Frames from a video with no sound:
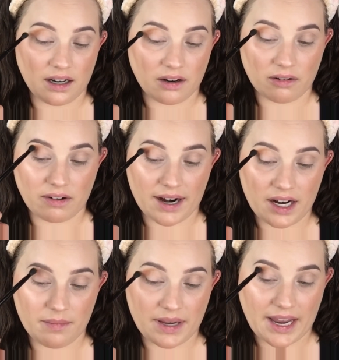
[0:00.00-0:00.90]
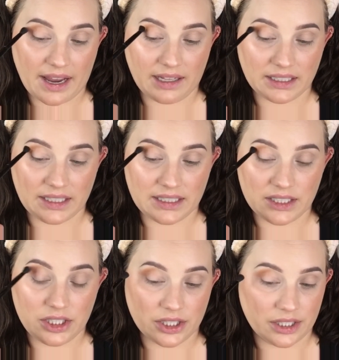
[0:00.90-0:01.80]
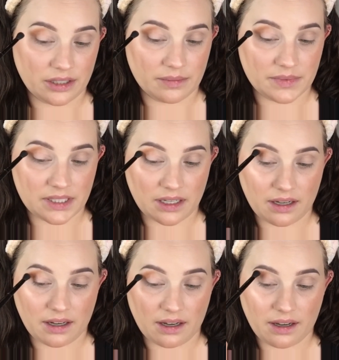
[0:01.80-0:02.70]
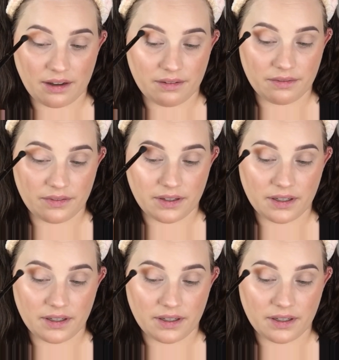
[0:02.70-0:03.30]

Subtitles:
right up my alley in terms of